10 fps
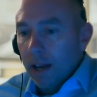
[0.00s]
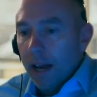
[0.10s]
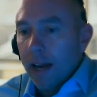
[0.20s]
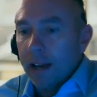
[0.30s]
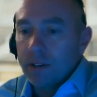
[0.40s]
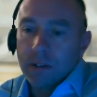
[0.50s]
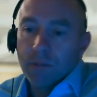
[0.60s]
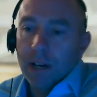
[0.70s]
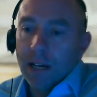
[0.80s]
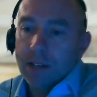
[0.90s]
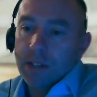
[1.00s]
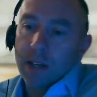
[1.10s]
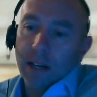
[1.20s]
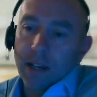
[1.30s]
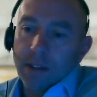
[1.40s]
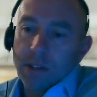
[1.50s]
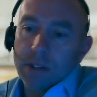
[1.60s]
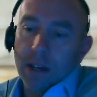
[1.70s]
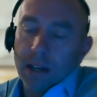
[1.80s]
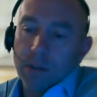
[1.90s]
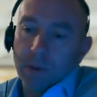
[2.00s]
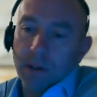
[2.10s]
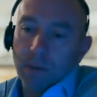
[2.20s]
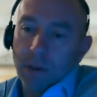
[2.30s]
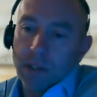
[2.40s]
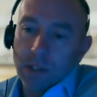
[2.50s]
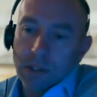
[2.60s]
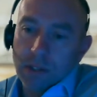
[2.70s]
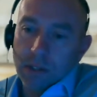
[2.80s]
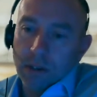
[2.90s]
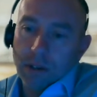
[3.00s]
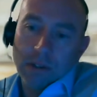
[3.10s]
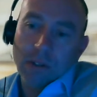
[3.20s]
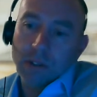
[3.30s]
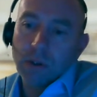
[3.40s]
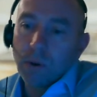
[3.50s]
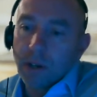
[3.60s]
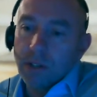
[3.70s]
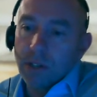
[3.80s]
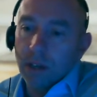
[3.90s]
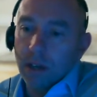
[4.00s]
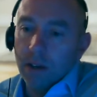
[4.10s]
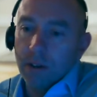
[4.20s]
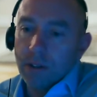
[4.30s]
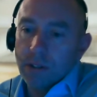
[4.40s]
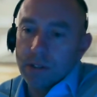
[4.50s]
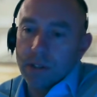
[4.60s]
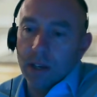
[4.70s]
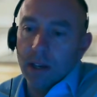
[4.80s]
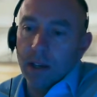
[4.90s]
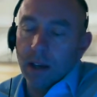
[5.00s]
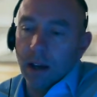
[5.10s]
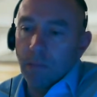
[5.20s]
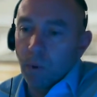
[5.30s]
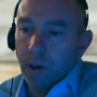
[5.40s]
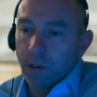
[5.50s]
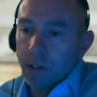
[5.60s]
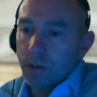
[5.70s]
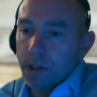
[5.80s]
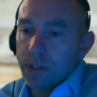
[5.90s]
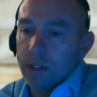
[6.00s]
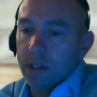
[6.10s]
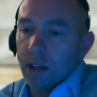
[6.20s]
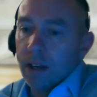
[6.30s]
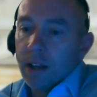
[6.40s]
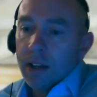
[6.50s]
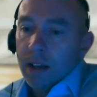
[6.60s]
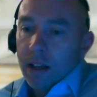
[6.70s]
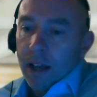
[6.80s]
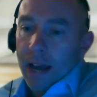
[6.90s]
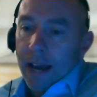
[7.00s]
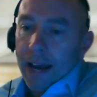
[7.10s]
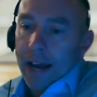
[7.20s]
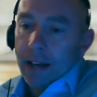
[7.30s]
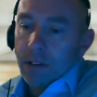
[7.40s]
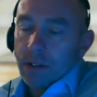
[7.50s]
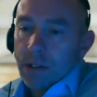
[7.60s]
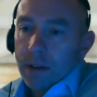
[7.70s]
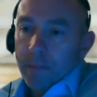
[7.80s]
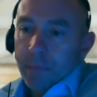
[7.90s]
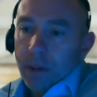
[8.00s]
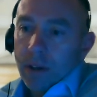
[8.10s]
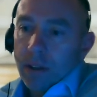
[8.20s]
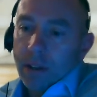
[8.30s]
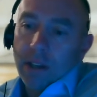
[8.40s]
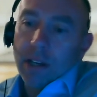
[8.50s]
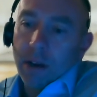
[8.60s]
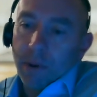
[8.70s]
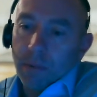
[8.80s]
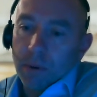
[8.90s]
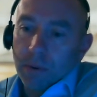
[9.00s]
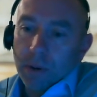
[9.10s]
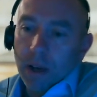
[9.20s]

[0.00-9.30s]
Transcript: and realistically, at this stage, we're just talking to you to see what you're interested in, and it will